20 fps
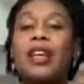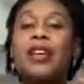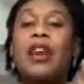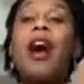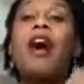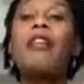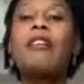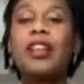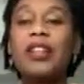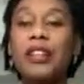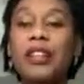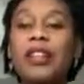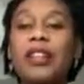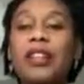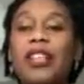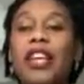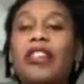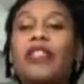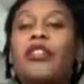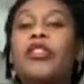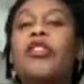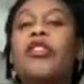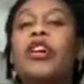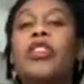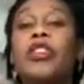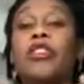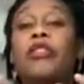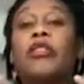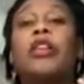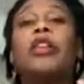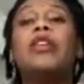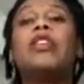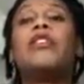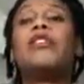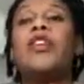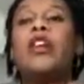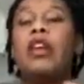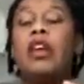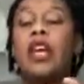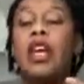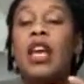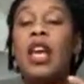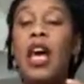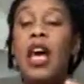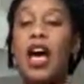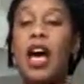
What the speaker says: current. So if you've got Uranus very